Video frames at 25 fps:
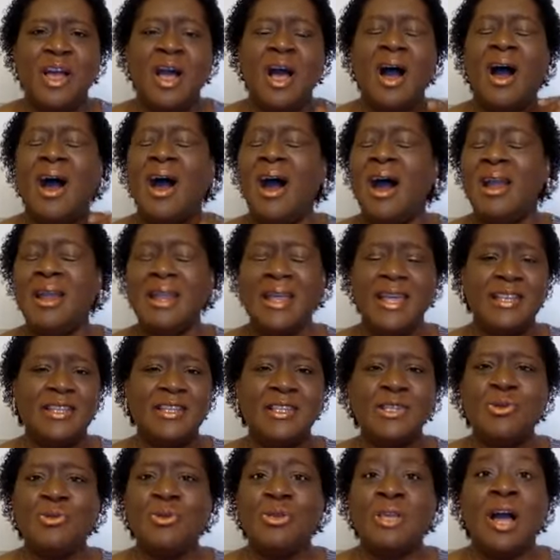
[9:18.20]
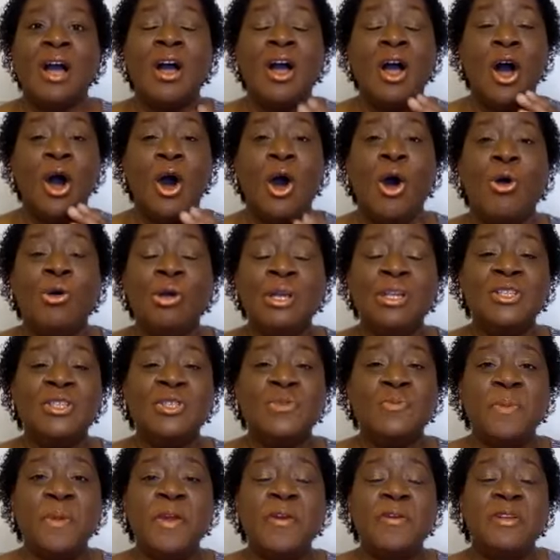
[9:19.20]
Hallelujah. Holy
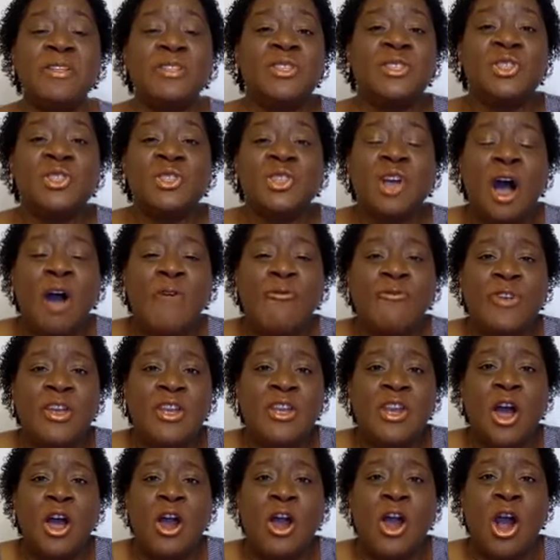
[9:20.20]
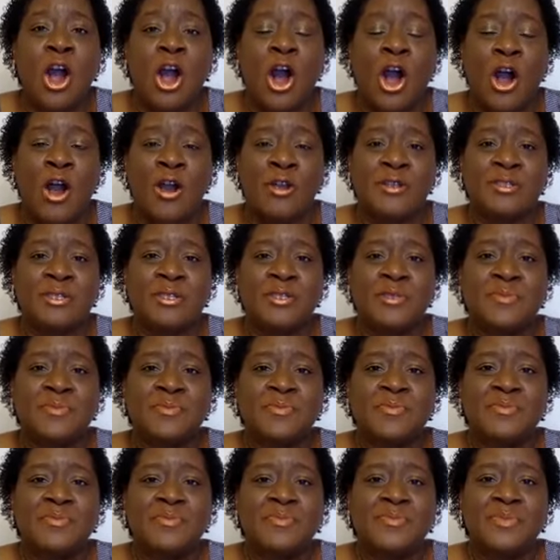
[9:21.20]
Spirit, soften our hearts
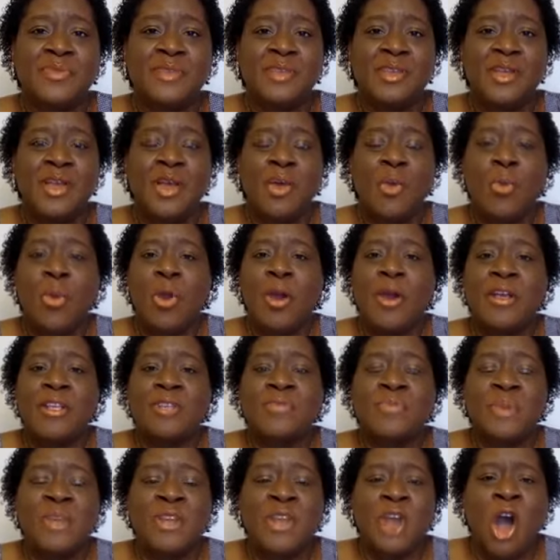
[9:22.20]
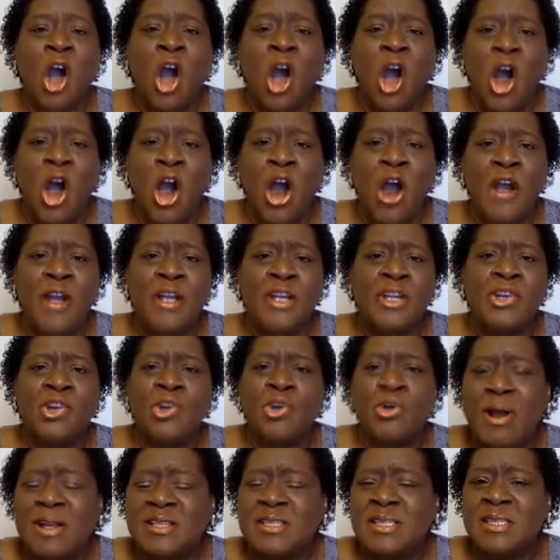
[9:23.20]
where it's been hard and
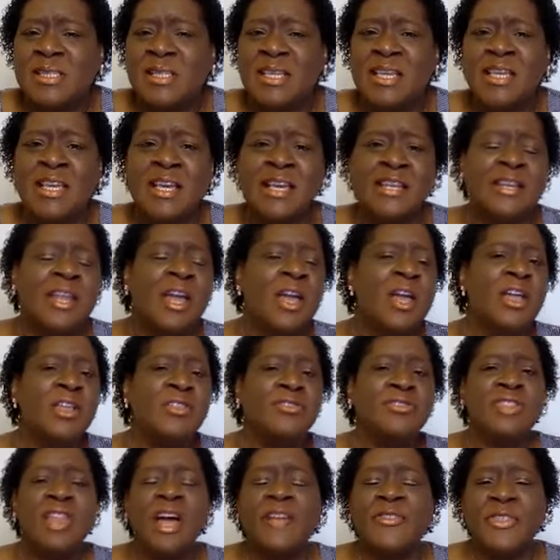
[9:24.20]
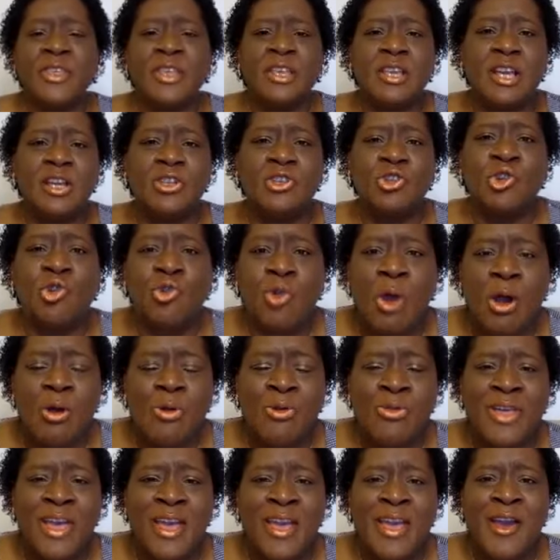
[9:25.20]
crusty and nothing can
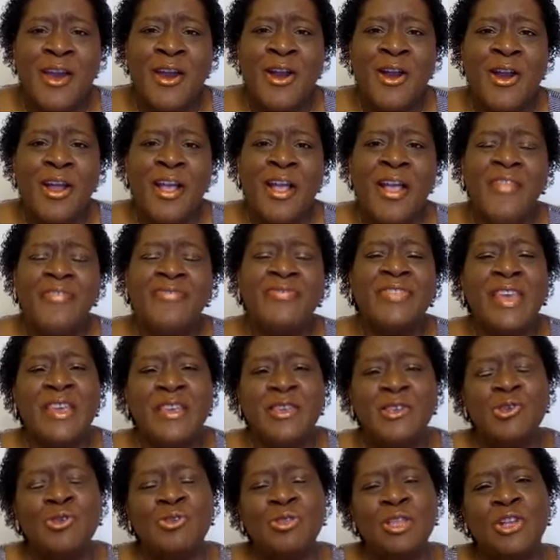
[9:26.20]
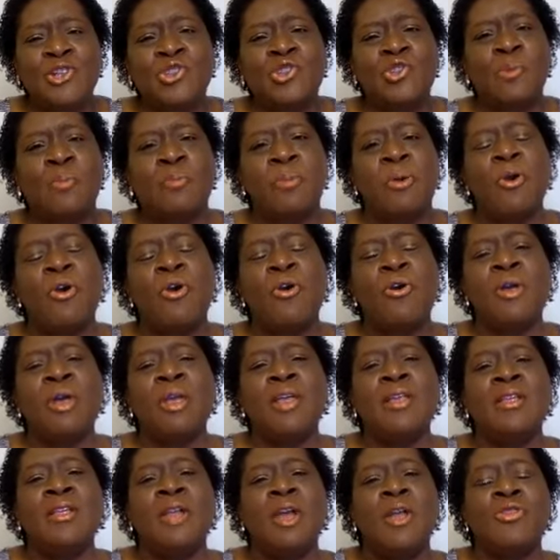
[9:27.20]
grow there. Thank you that you're
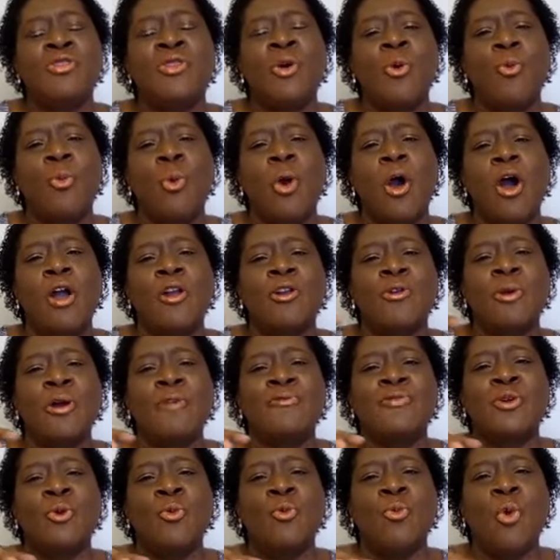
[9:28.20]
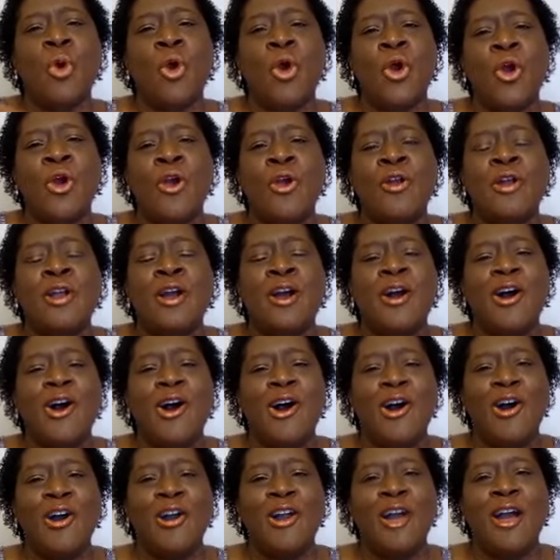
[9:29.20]
pouring the water of the word
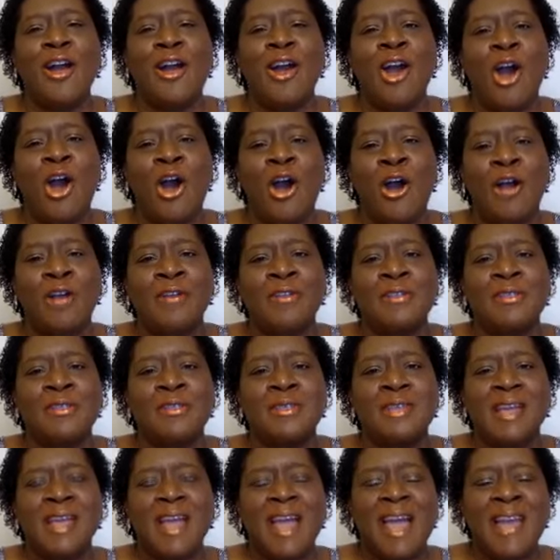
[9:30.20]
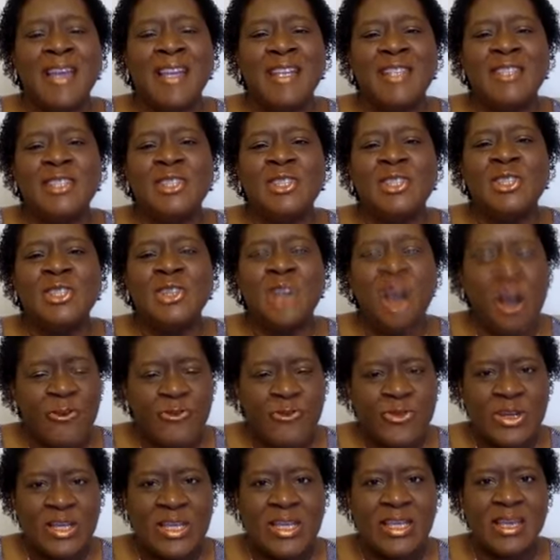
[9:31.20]
on our hearts, and it's
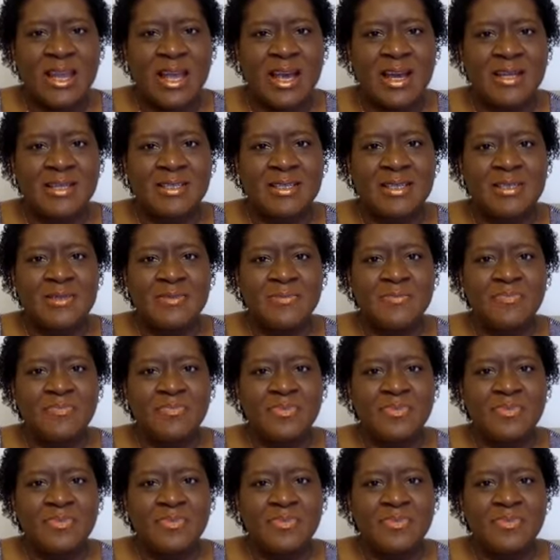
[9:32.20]
softening us.